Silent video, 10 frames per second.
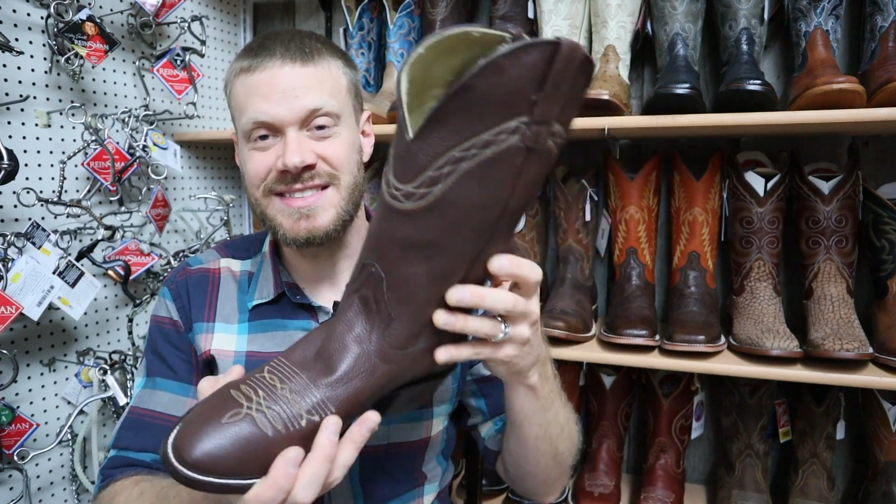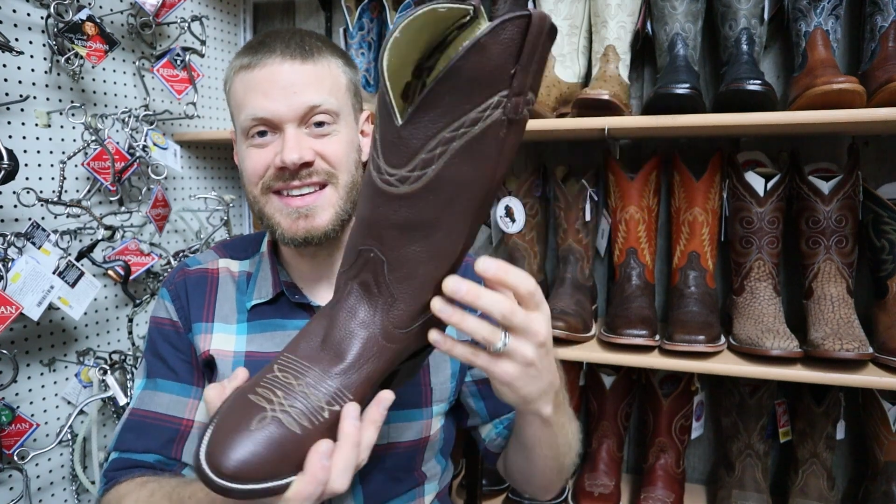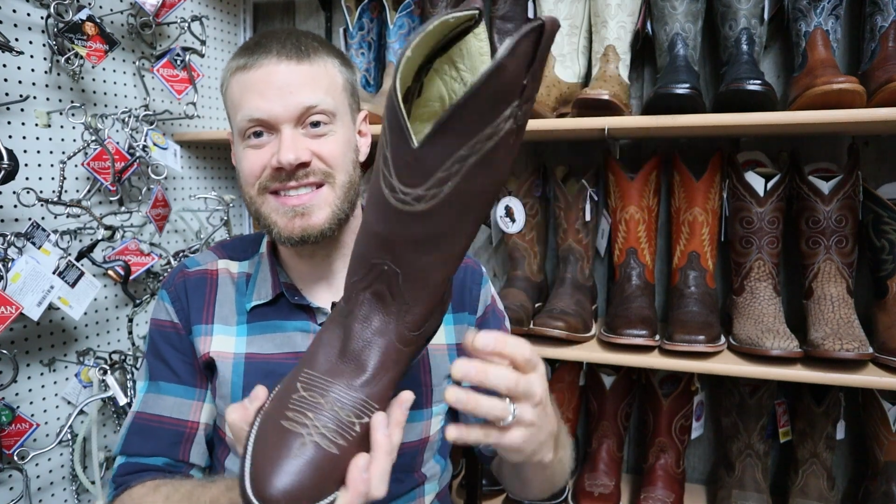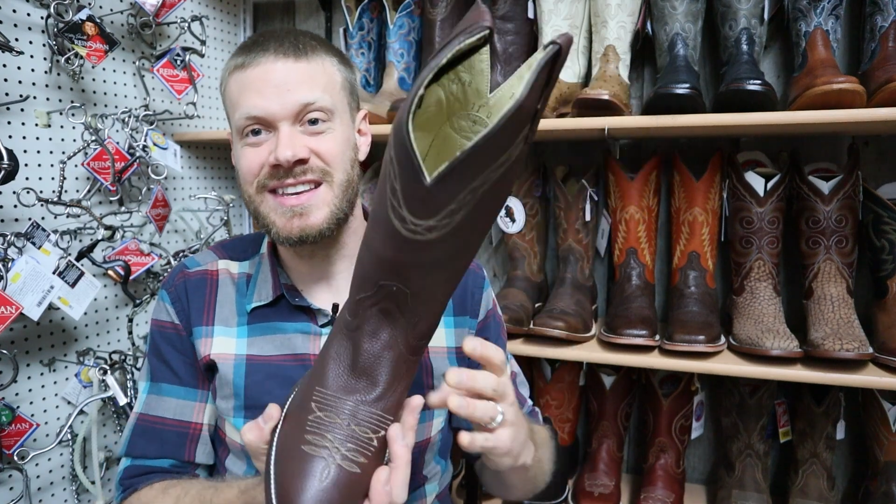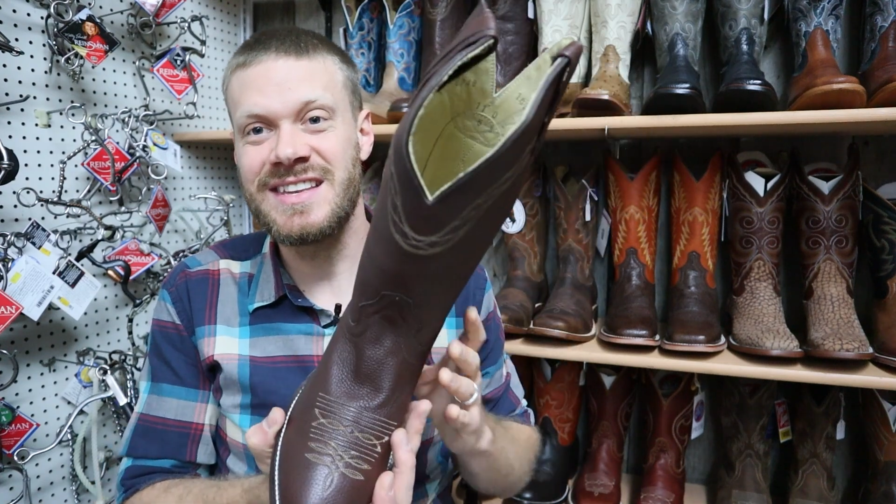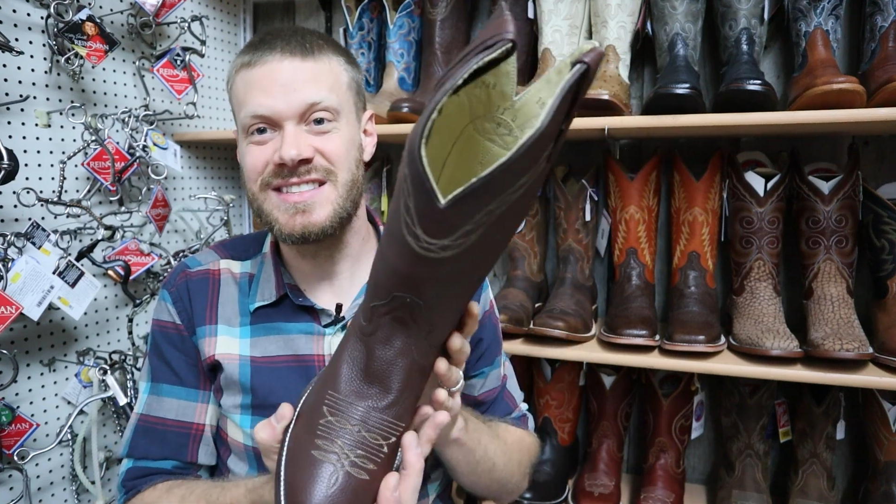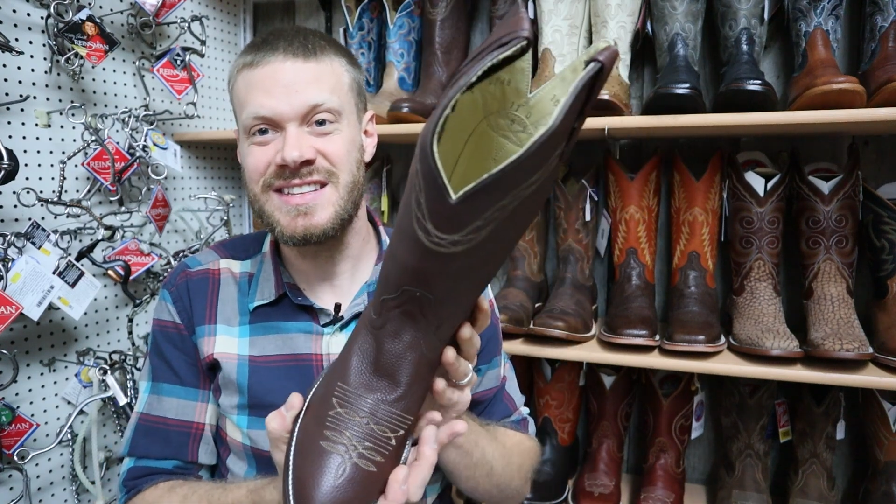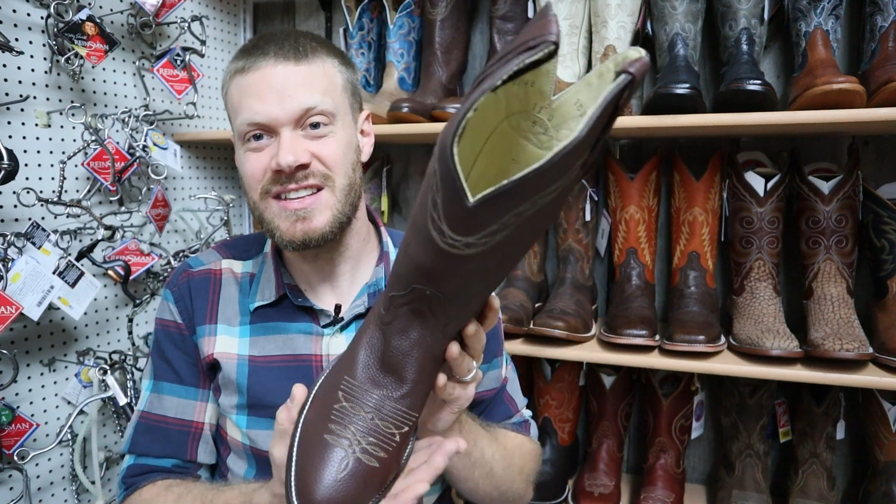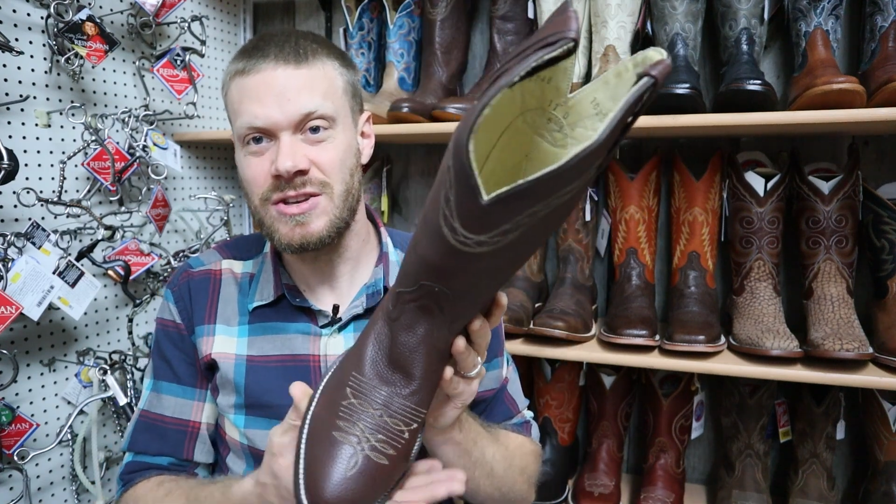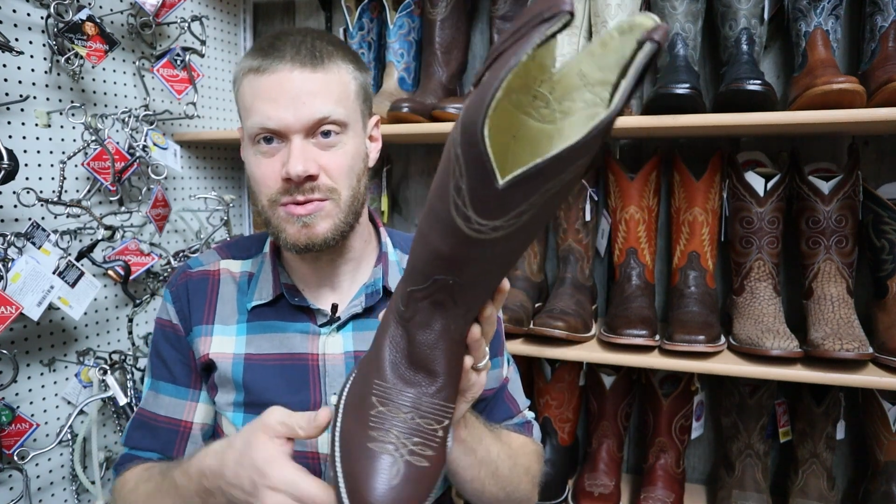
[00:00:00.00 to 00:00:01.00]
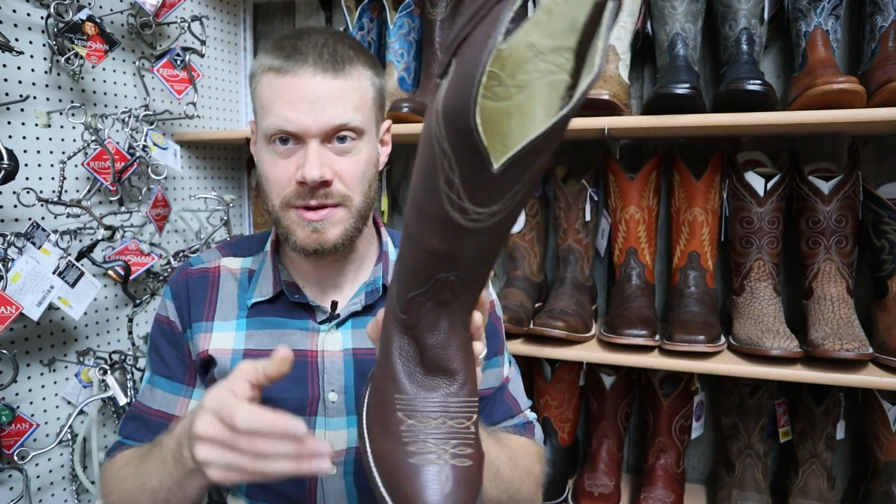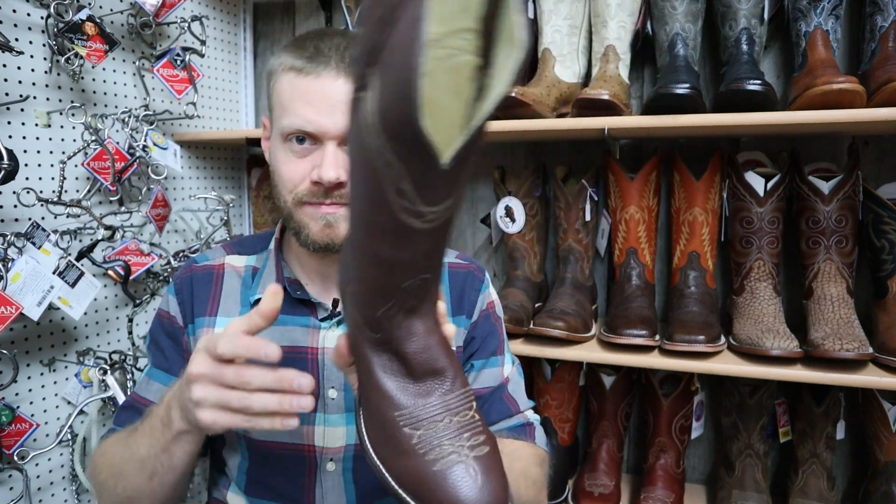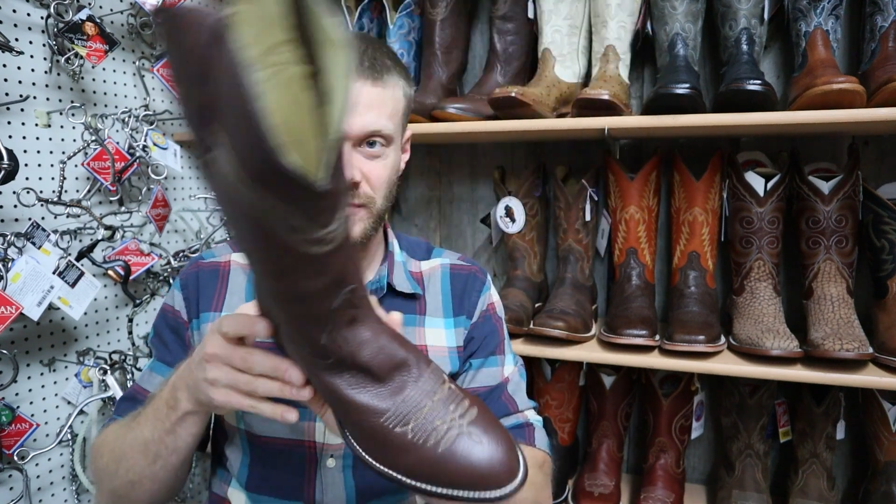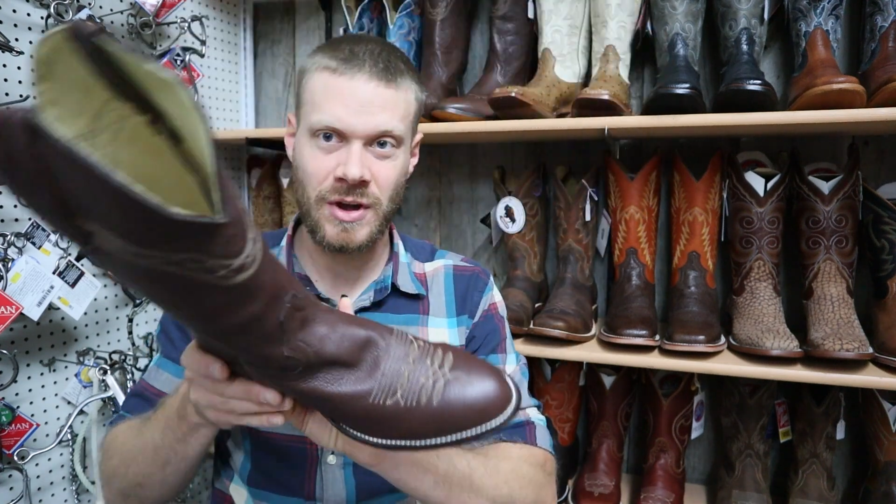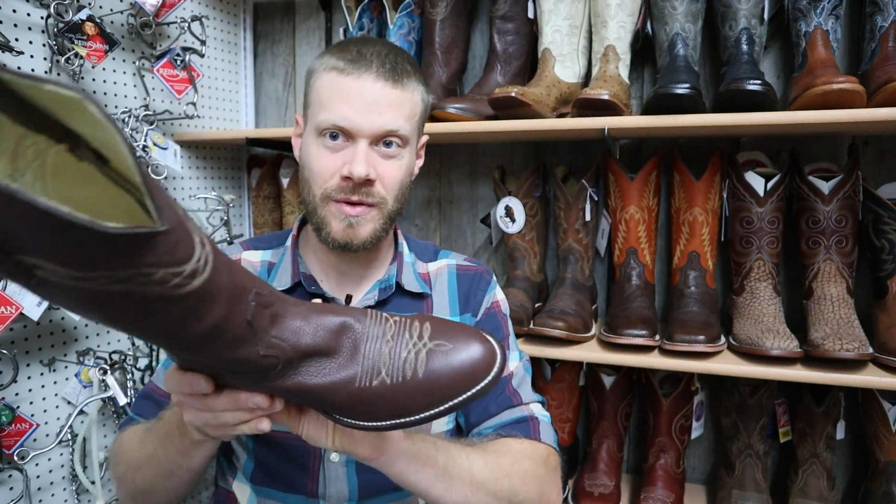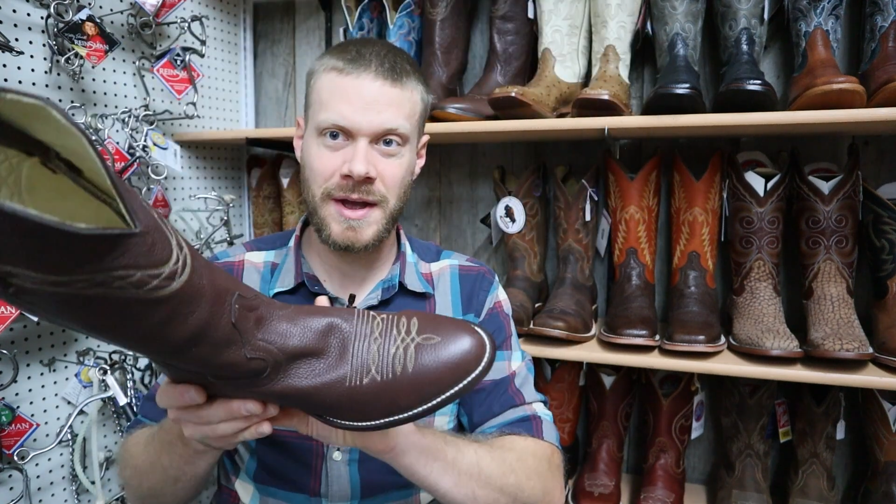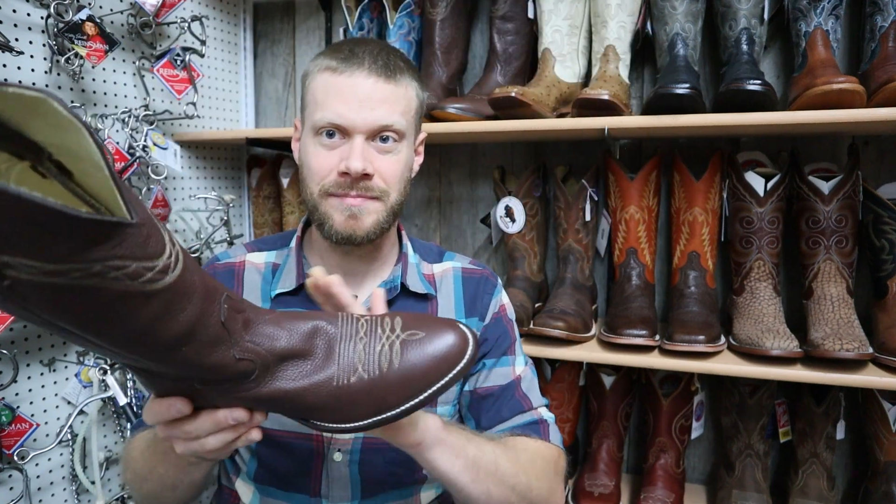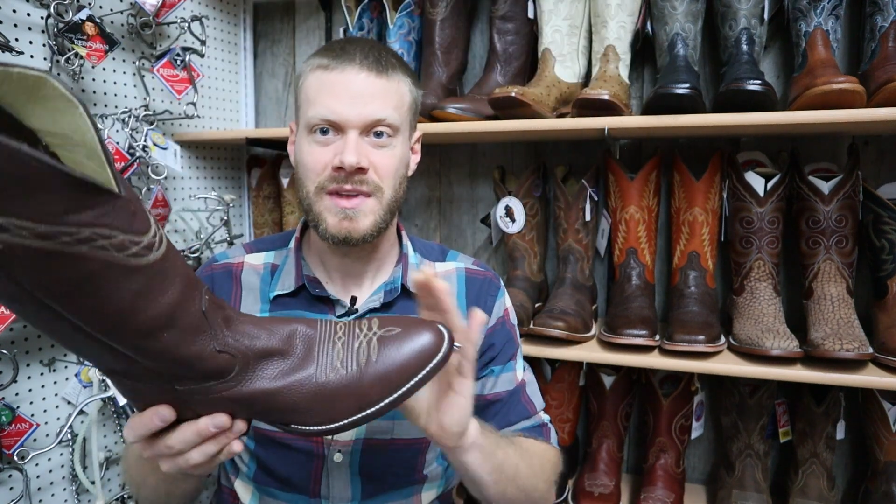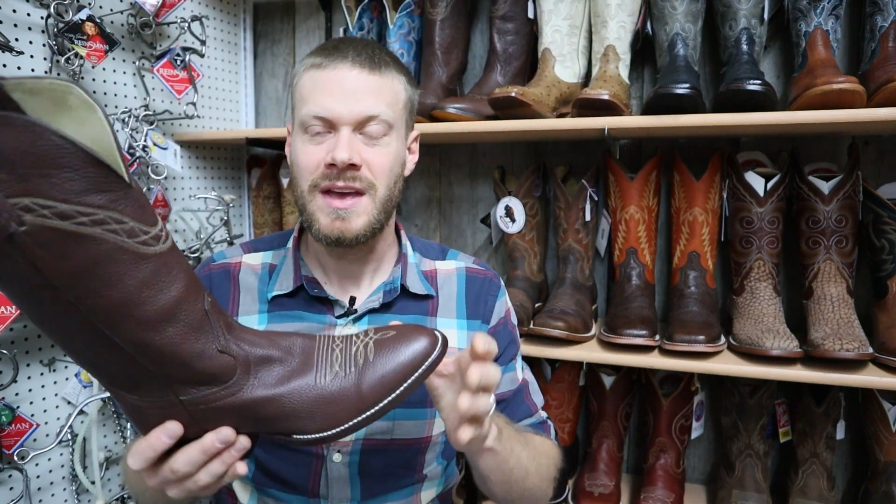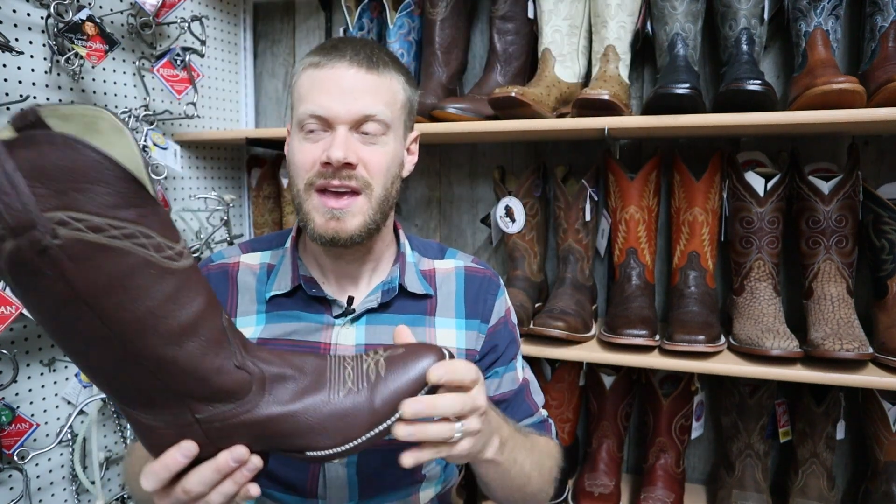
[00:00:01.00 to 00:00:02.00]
discontinued, all right?